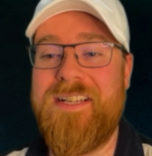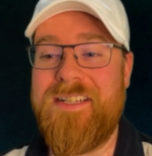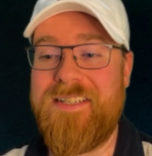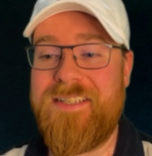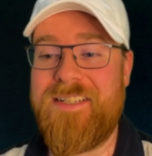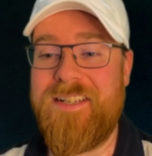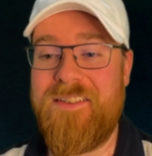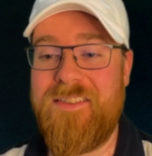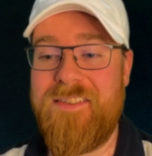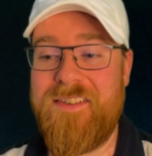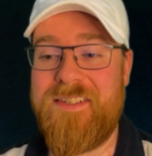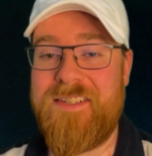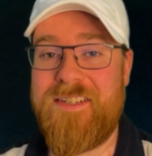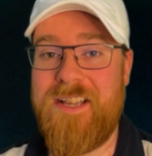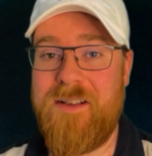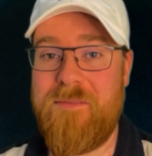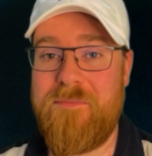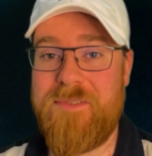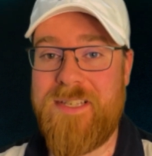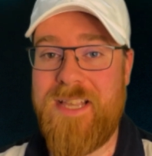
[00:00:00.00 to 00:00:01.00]
until this
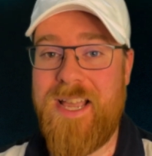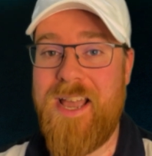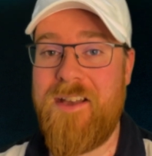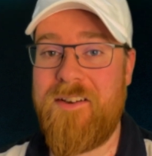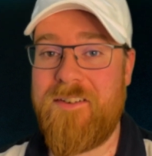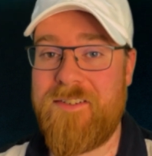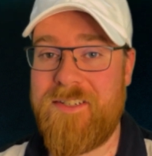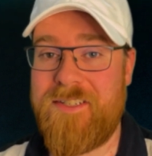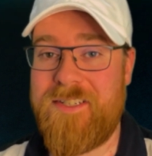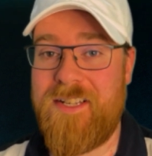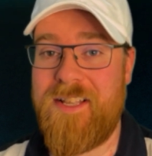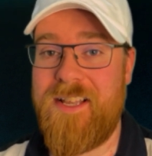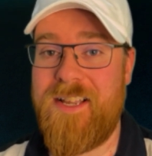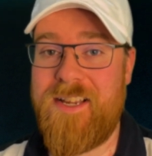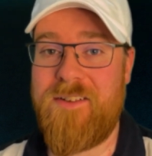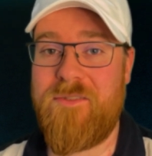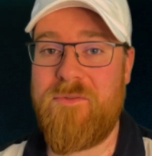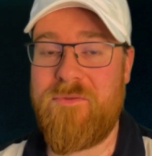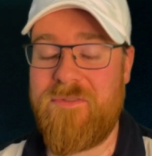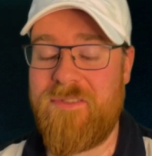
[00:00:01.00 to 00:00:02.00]
comes out, until I
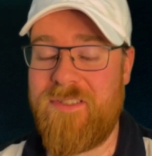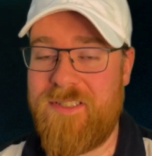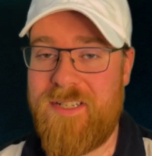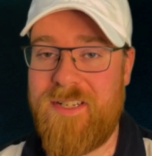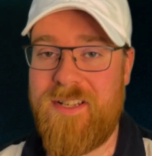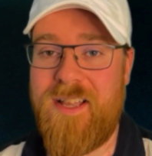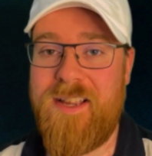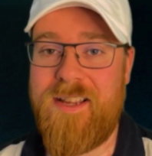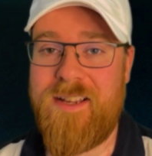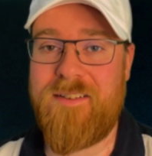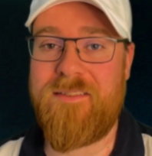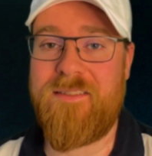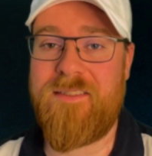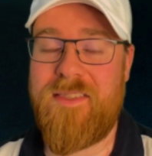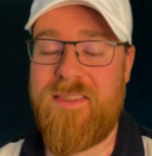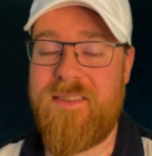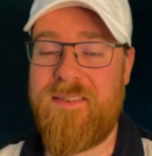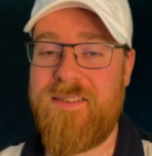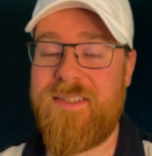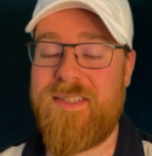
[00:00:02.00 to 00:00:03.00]
can
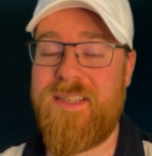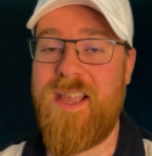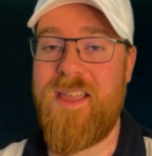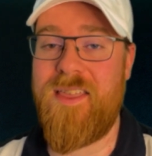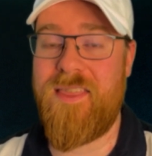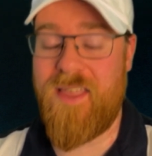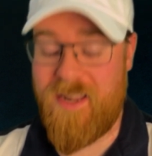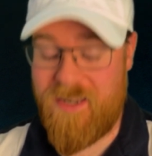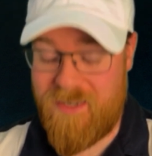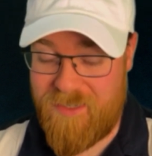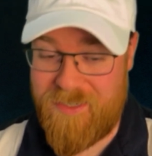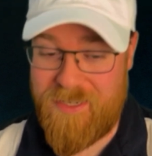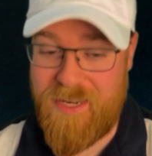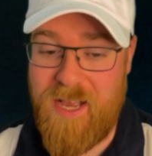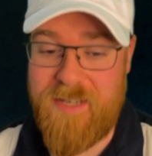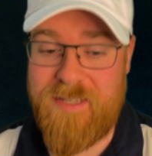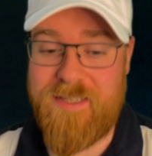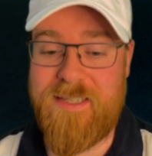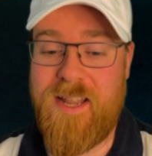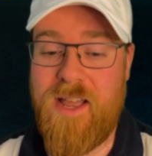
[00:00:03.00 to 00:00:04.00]
say, like,
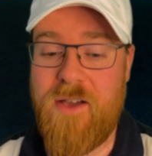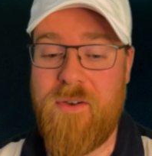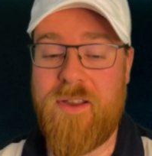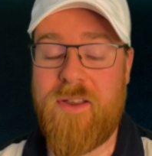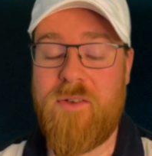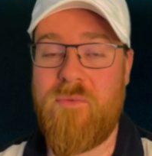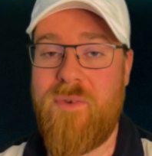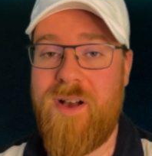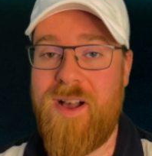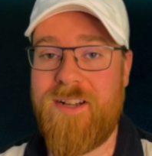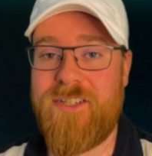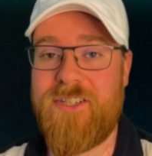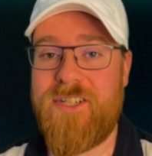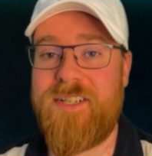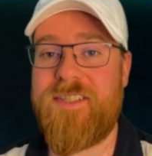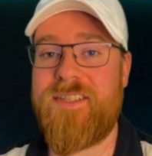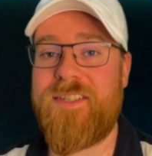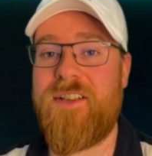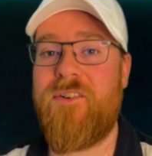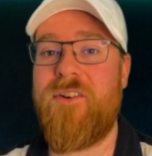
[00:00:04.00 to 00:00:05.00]
yes, now I can watch
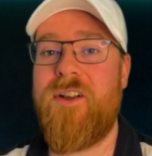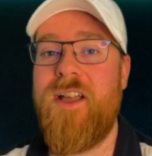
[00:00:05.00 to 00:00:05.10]
it. So